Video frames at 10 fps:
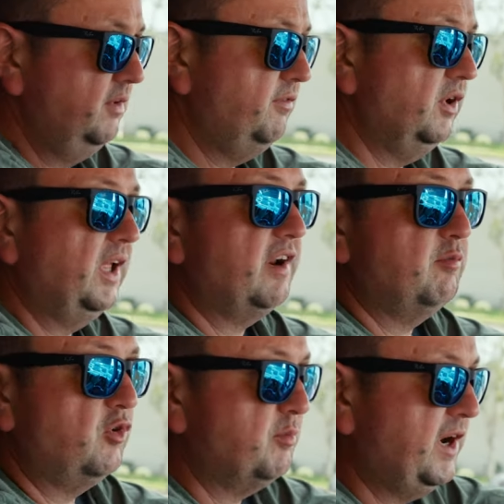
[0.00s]
for a lot of
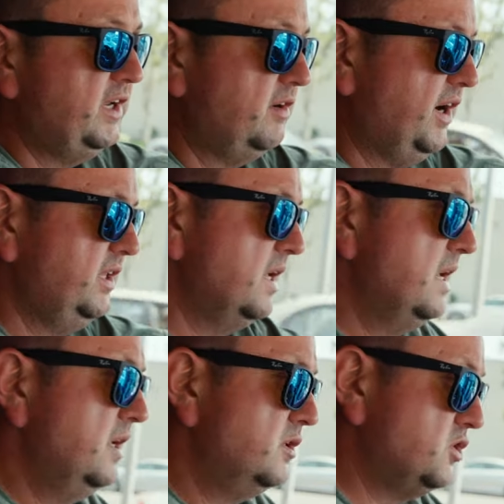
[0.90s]
more money, right?
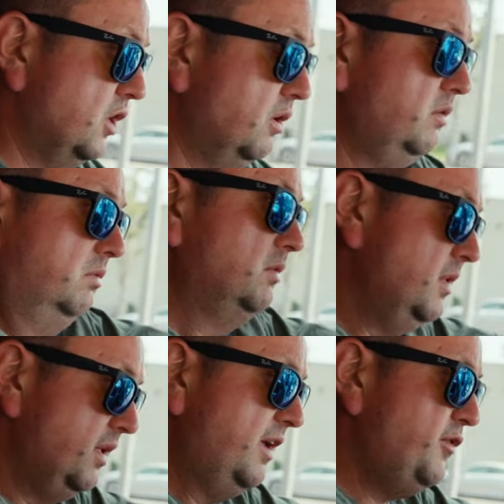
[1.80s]
So
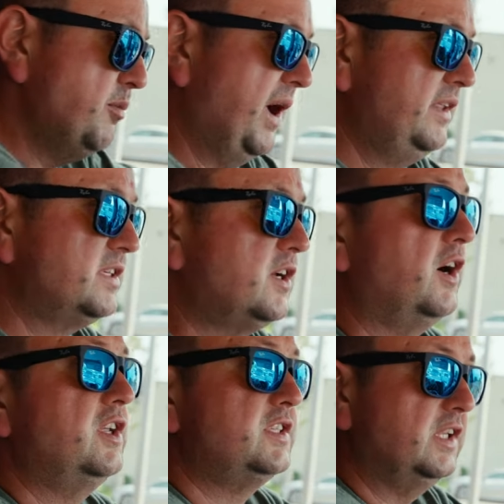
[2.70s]
if you're buying this
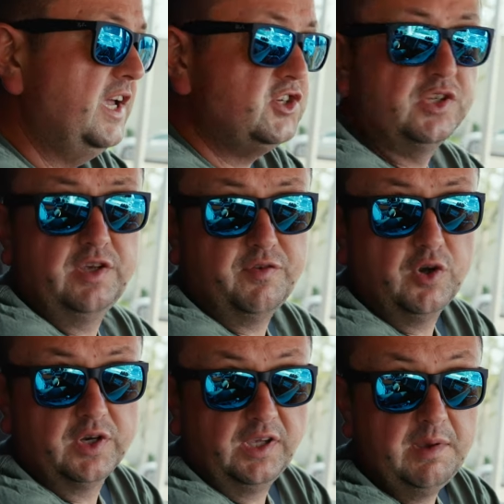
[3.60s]
car, it's legend. If you're
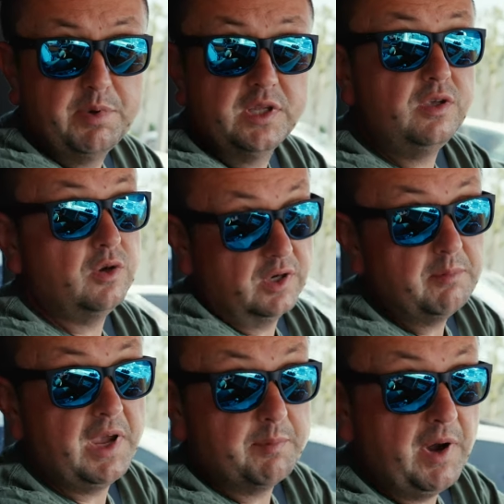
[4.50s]
gonna keep it, you're gonna
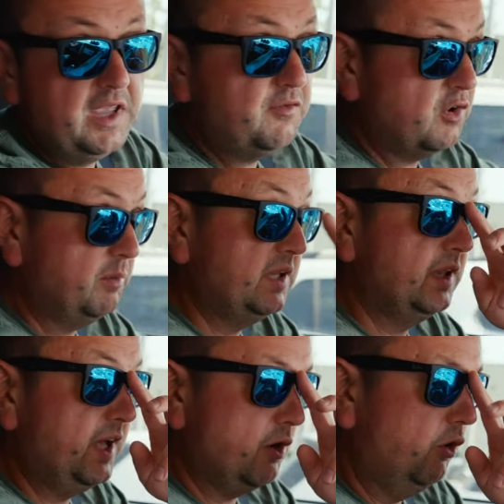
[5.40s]
make money from it later